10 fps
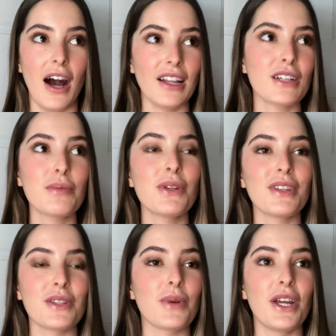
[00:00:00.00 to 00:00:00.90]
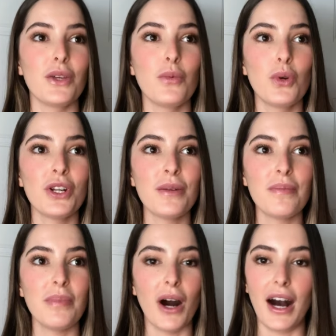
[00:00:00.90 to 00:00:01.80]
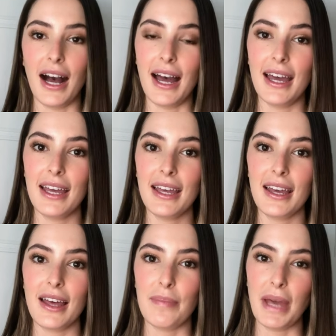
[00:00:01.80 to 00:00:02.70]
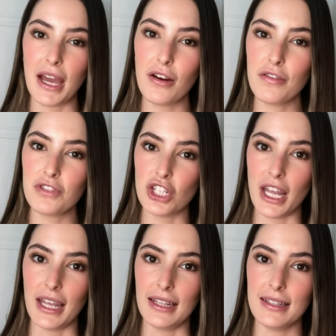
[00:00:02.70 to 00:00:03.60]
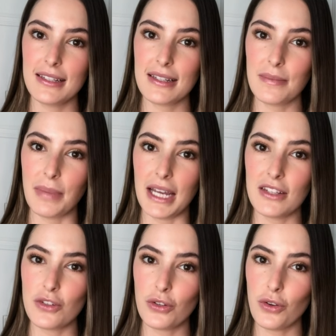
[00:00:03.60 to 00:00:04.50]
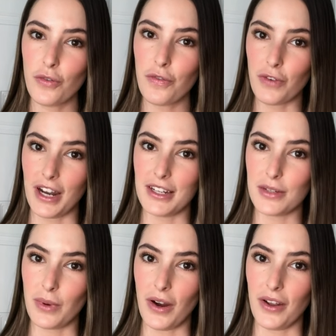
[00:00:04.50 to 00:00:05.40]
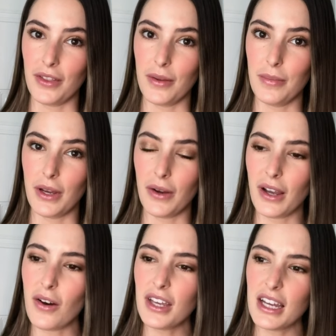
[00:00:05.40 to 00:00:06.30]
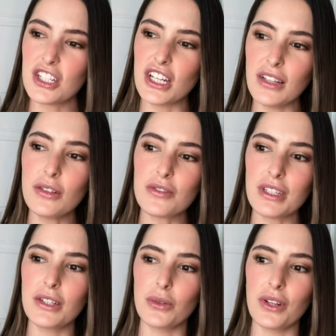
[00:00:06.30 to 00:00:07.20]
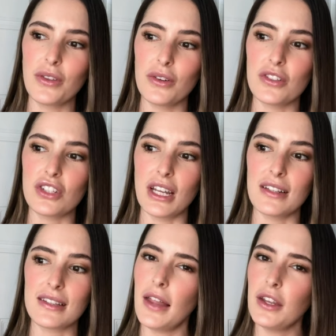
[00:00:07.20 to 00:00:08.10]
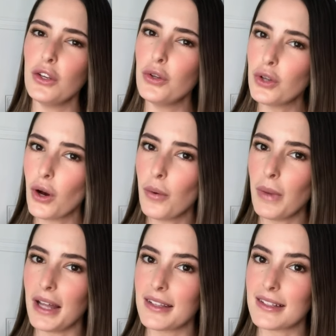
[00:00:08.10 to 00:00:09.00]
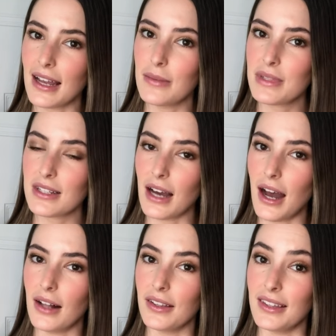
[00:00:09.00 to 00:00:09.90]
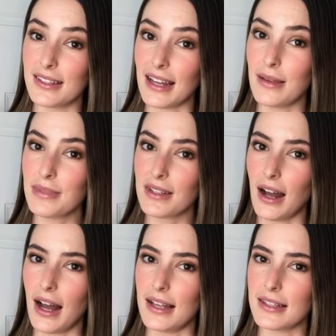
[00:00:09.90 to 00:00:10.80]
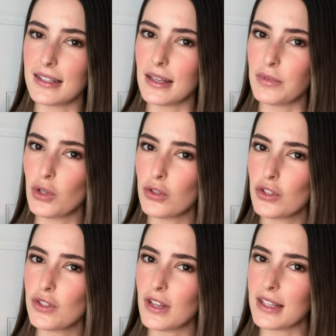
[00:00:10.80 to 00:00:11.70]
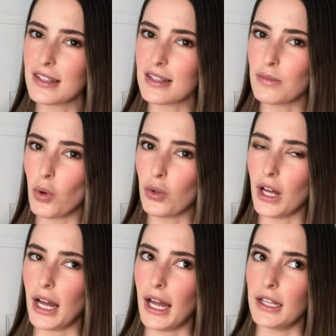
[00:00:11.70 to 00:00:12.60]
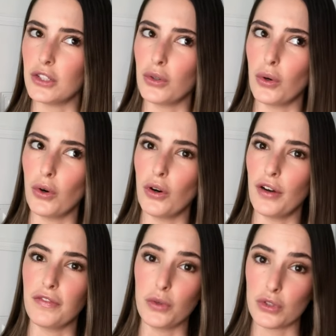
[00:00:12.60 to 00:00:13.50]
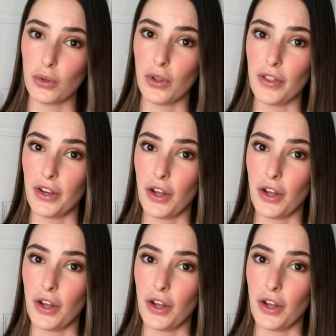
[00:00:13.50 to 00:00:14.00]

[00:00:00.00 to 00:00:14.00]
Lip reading: I like to put it this way, you wouldn't buy a pair of jeans based on your friend wearing them and going, oh yeah, she looks really good in those jeans. And then you go and buy the same style in the same size, except you're two sizes smaller and you're a foot taller than